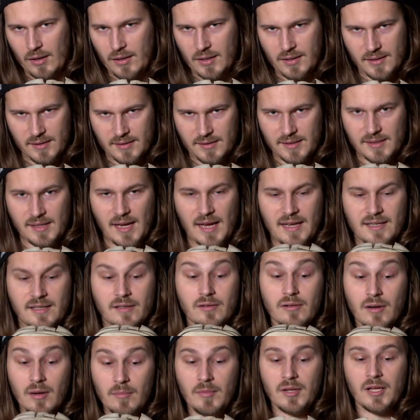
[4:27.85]
It is
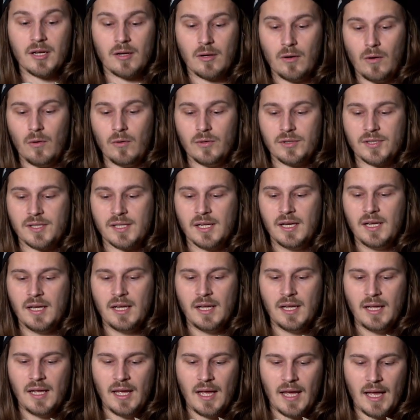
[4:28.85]
extremely close,
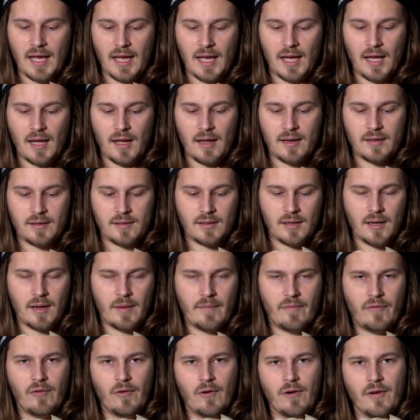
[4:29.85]
and
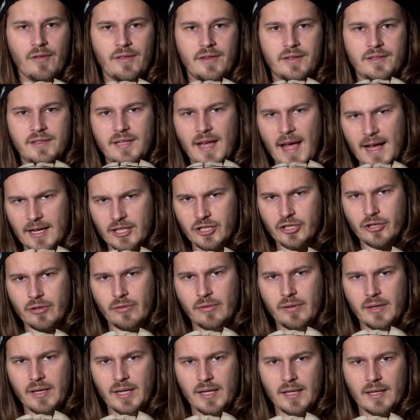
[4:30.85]
for the
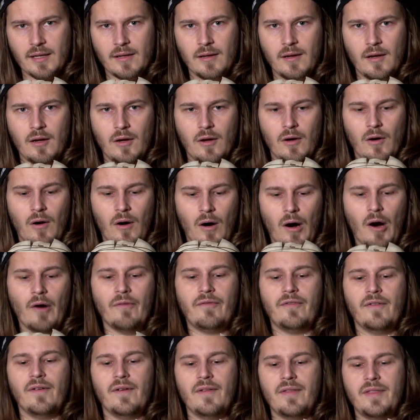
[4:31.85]
texturing
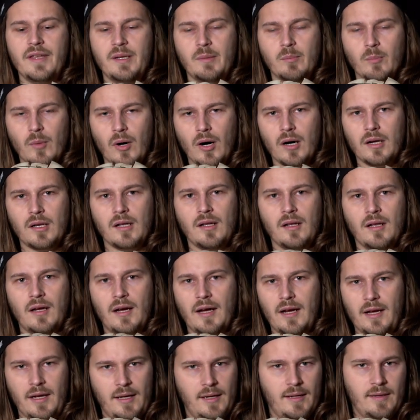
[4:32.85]
of the model
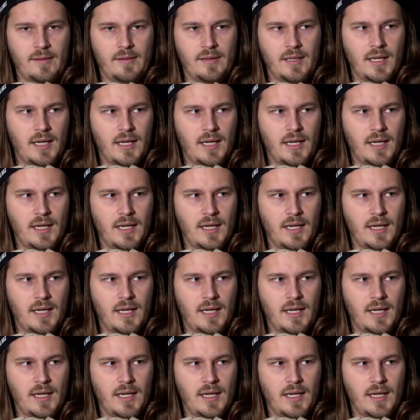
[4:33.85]
I